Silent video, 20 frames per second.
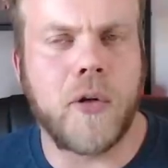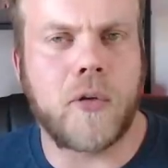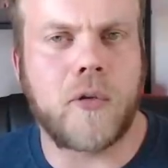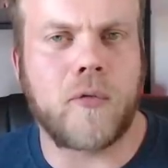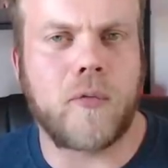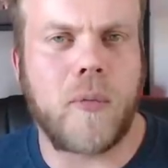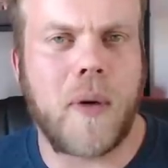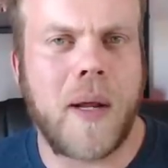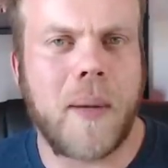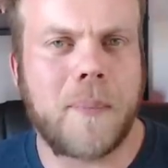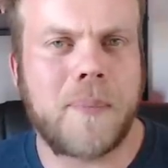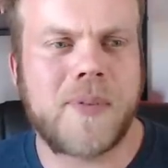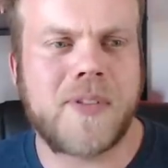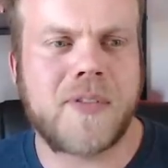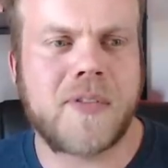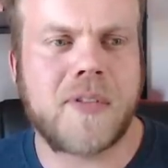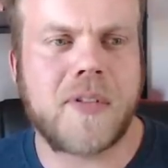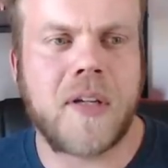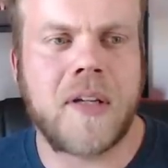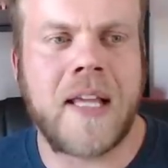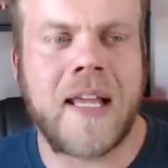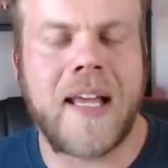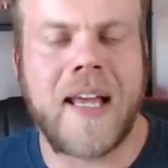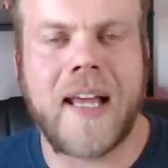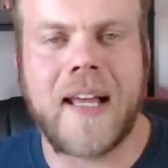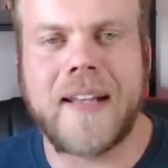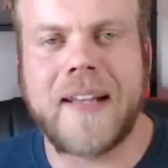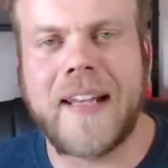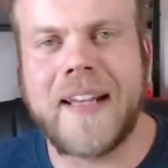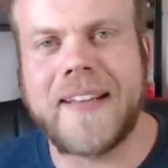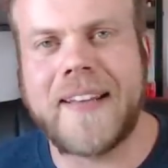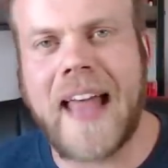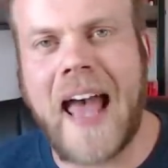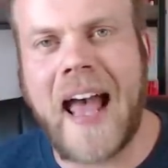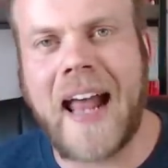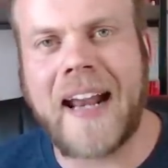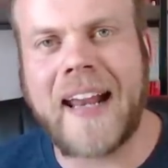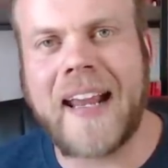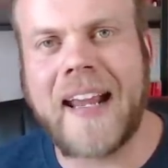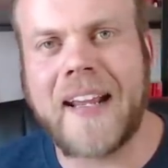grips and need
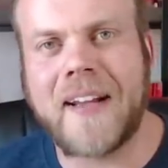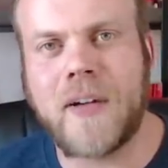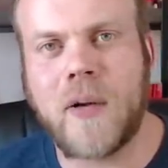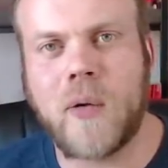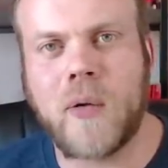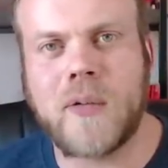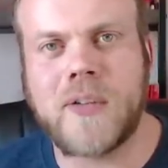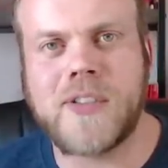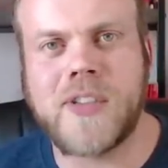that handled.